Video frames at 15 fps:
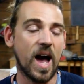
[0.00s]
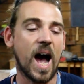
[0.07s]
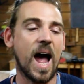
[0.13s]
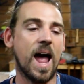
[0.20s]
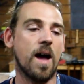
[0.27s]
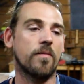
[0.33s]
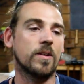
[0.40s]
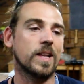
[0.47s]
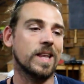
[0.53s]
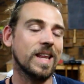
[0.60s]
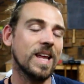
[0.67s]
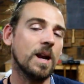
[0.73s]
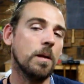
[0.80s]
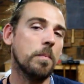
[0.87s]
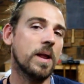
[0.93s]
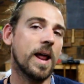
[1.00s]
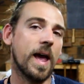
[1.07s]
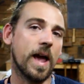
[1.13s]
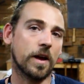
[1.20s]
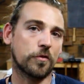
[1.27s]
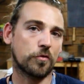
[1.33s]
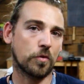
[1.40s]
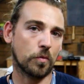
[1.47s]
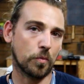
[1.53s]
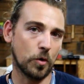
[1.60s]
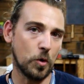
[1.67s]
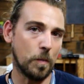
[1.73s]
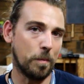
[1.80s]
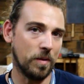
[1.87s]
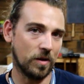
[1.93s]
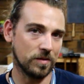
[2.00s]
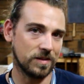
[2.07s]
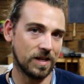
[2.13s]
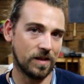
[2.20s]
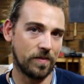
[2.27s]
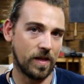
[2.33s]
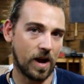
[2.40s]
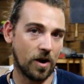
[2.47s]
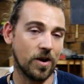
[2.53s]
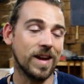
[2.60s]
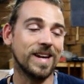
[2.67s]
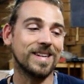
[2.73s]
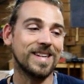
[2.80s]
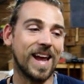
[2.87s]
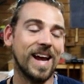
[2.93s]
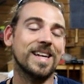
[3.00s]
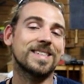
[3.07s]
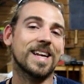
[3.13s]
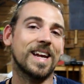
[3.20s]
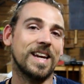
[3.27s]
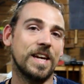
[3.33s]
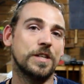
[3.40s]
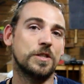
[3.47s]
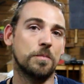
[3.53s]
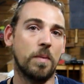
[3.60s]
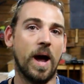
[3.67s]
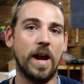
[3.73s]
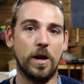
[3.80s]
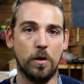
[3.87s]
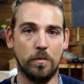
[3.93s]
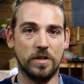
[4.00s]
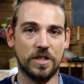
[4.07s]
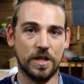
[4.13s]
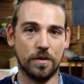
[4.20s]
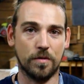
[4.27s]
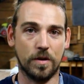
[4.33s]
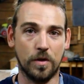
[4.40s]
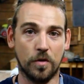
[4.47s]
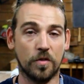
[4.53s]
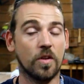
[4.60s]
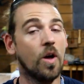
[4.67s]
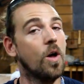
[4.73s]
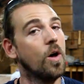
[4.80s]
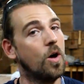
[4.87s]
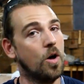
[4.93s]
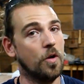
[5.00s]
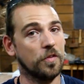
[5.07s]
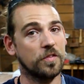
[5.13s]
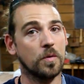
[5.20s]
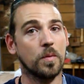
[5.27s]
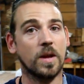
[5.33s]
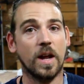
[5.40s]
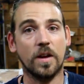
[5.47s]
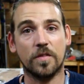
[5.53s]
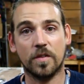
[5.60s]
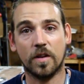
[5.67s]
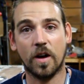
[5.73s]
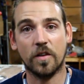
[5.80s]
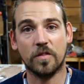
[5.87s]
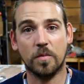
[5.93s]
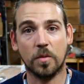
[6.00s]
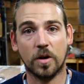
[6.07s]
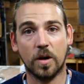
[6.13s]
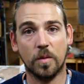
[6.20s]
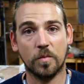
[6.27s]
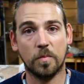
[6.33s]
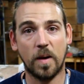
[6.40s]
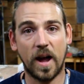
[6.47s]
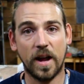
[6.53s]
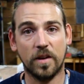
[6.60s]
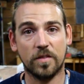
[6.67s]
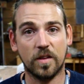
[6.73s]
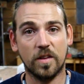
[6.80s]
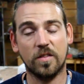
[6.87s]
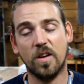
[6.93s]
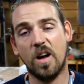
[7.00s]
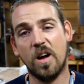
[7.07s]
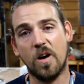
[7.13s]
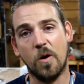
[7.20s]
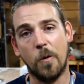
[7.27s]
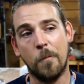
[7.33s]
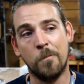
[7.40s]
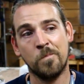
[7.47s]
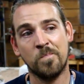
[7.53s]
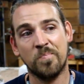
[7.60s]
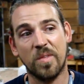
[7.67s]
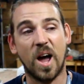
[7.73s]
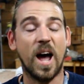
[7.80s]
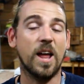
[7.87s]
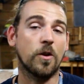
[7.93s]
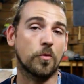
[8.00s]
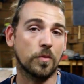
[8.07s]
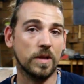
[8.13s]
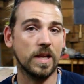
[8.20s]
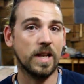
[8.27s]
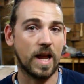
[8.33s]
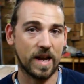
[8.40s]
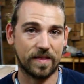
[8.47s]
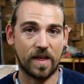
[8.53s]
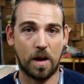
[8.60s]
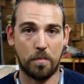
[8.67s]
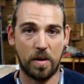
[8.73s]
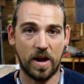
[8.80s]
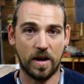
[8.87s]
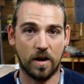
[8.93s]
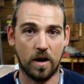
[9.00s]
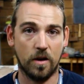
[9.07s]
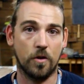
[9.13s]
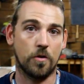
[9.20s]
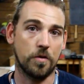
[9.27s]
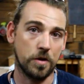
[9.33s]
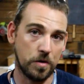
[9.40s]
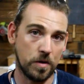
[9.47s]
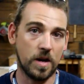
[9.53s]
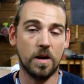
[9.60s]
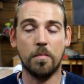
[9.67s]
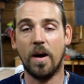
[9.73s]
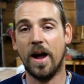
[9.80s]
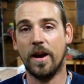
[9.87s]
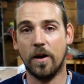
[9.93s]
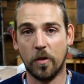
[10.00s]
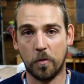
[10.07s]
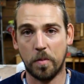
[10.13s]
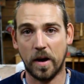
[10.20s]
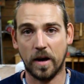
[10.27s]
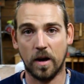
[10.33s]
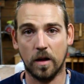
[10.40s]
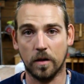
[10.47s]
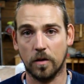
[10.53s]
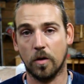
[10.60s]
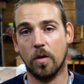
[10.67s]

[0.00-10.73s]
I have a little bit of extra room built in there in case I need to buy new materials. Also in case the customer comes by and says, oh, I don't really like that paint color. You need to buy another paint color.